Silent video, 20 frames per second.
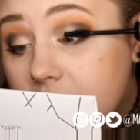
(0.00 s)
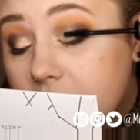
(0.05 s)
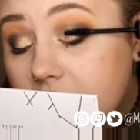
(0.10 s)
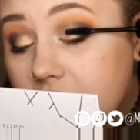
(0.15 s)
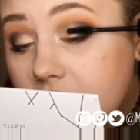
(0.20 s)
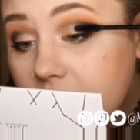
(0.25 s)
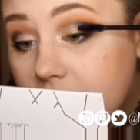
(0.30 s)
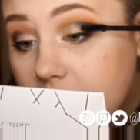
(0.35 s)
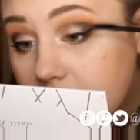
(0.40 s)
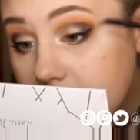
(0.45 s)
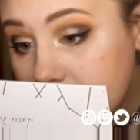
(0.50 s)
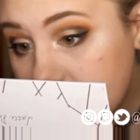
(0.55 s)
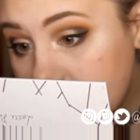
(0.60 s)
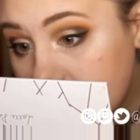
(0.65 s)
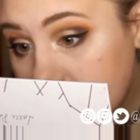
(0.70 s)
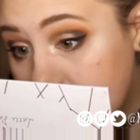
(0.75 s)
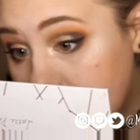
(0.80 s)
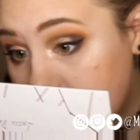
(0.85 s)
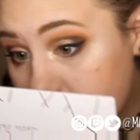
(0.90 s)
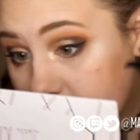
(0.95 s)
did
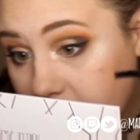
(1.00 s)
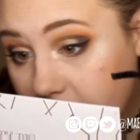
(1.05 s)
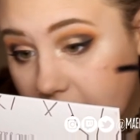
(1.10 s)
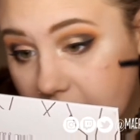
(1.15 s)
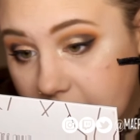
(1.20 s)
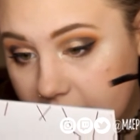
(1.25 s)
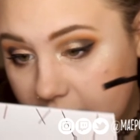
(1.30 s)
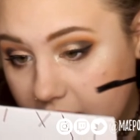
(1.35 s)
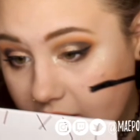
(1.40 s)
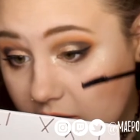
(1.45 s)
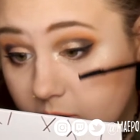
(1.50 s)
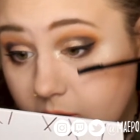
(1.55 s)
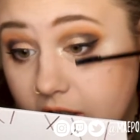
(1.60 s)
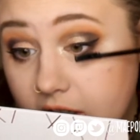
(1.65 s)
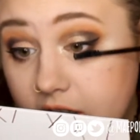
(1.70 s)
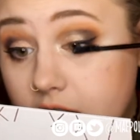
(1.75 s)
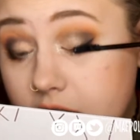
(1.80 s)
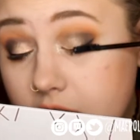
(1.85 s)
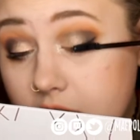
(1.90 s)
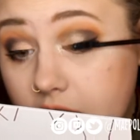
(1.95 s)
recently. That's where
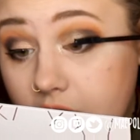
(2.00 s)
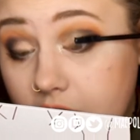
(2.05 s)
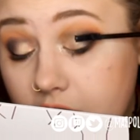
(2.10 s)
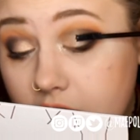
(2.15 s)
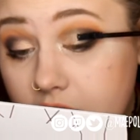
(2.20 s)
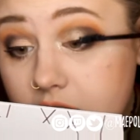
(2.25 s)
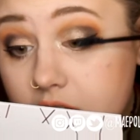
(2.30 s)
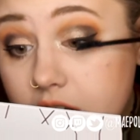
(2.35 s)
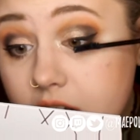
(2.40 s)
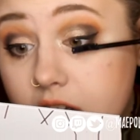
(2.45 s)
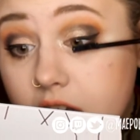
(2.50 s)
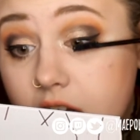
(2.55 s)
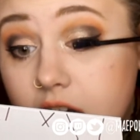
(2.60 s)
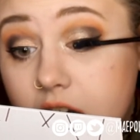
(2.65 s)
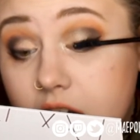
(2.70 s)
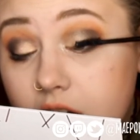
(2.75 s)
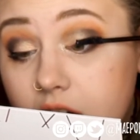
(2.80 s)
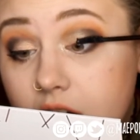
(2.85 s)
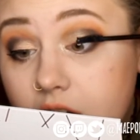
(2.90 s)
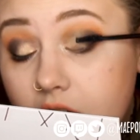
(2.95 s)
I
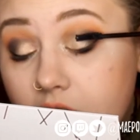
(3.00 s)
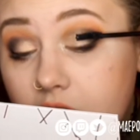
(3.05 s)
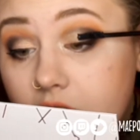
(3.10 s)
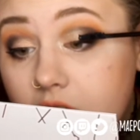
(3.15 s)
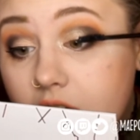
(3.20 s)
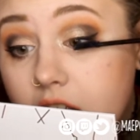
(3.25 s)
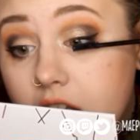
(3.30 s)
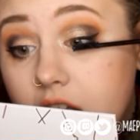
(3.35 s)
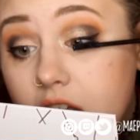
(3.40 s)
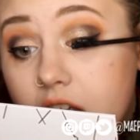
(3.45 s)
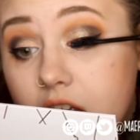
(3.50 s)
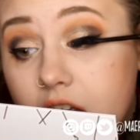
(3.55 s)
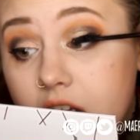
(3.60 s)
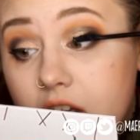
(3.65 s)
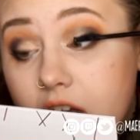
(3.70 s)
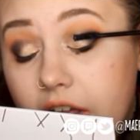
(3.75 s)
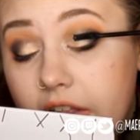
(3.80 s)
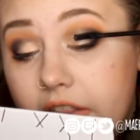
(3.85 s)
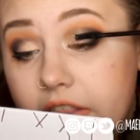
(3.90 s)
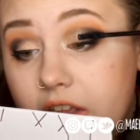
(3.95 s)

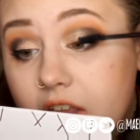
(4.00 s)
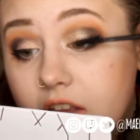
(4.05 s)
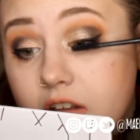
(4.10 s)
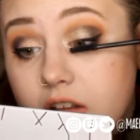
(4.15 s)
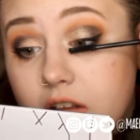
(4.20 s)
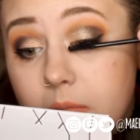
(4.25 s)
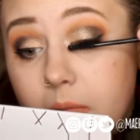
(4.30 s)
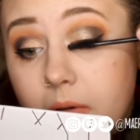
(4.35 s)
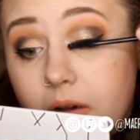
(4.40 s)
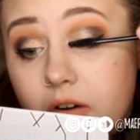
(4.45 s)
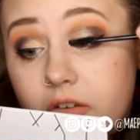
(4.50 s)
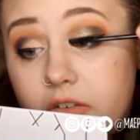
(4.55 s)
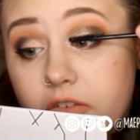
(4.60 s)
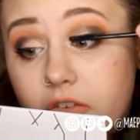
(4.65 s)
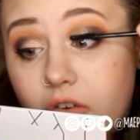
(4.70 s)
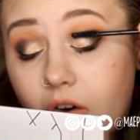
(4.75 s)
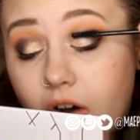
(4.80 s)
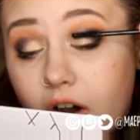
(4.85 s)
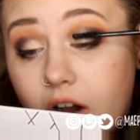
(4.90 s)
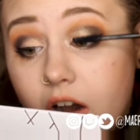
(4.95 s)
got the inspo
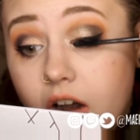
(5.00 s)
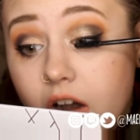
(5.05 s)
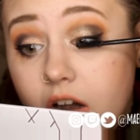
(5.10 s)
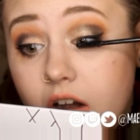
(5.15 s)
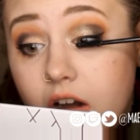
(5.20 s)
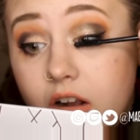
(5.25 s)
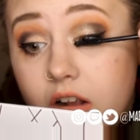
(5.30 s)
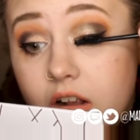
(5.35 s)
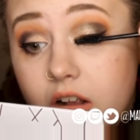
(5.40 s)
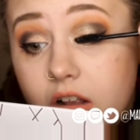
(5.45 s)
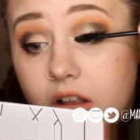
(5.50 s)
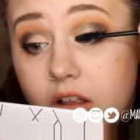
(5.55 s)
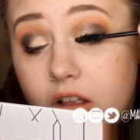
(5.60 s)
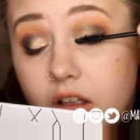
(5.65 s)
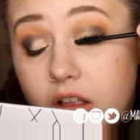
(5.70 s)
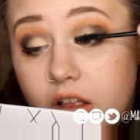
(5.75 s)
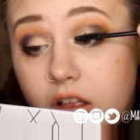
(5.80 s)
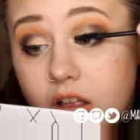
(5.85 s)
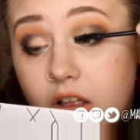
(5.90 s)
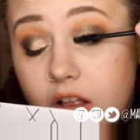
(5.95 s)
for.
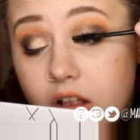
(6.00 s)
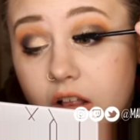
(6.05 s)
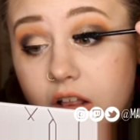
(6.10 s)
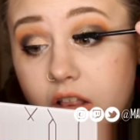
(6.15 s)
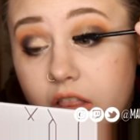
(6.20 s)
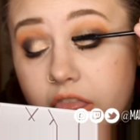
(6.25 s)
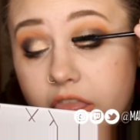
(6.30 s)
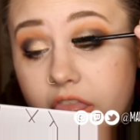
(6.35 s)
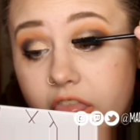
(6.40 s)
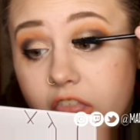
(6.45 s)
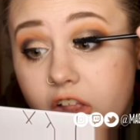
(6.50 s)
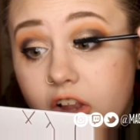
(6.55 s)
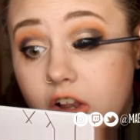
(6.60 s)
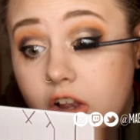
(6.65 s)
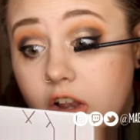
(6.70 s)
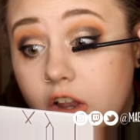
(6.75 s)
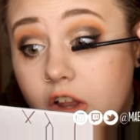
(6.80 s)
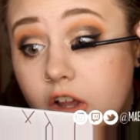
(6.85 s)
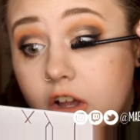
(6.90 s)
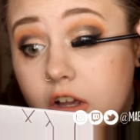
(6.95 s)
The
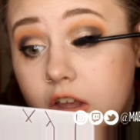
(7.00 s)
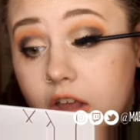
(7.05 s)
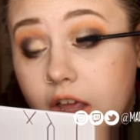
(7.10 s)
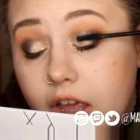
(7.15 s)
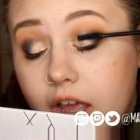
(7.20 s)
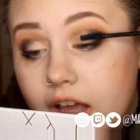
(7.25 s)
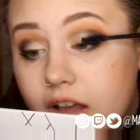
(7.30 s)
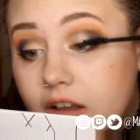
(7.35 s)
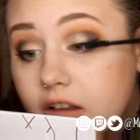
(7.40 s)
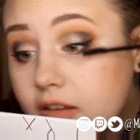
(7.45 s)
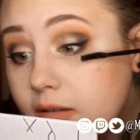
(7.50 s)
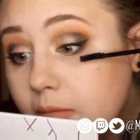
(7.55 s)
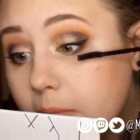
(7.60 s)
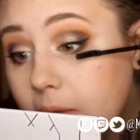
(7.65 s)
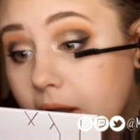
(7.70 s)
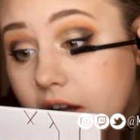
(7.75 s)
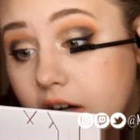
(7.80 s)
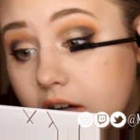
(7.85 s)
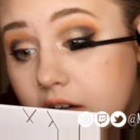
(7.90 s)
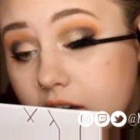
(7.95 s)
look
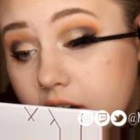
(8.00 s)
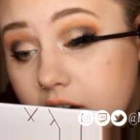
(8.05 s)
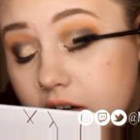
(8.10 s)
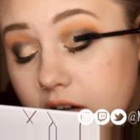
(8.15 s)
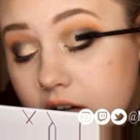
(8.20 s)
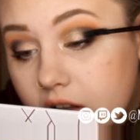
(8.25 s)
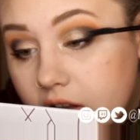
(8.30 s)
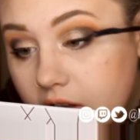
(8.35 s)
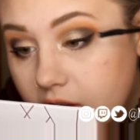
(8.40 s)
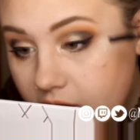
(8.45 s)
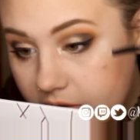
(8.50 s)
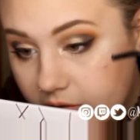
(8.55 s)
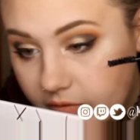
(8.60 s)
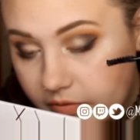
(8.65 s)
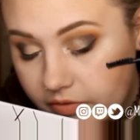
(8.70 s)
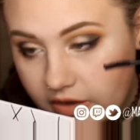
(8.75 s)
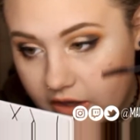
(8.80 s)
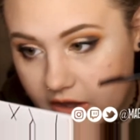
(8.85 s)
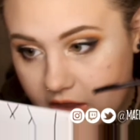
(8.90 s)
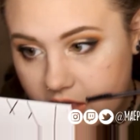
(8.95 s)
aspect,
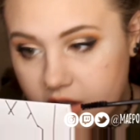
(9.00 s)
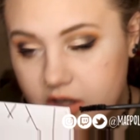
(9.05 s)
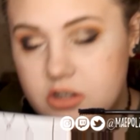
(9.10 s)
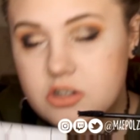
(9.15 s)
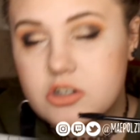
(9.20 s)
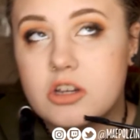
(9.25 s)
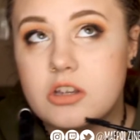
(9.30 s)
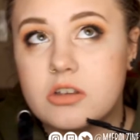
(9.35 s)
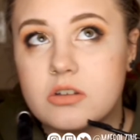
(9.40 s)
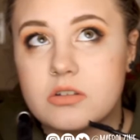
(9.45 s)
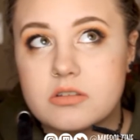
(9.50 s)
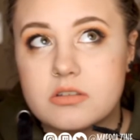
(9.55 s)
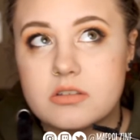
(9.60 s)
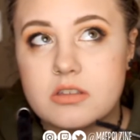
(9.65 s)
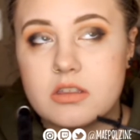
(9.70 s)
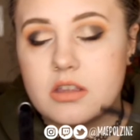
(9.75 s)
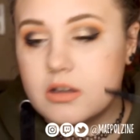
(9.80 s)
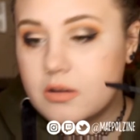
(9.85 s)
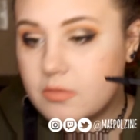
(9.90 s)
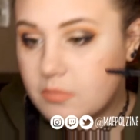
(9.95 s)
I think she
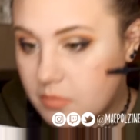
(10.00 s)
used the